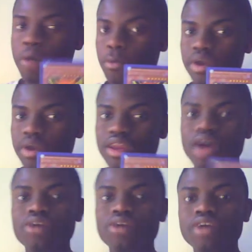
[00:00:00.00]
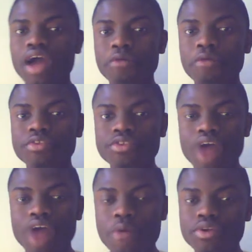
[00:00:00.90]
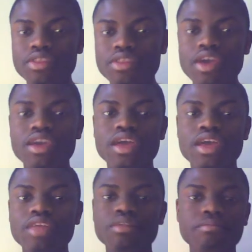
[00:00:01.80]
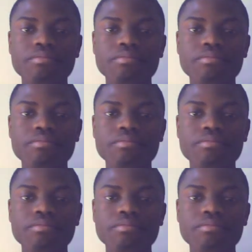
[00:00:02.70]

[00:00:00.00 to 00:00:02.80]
But right now, how it looks like is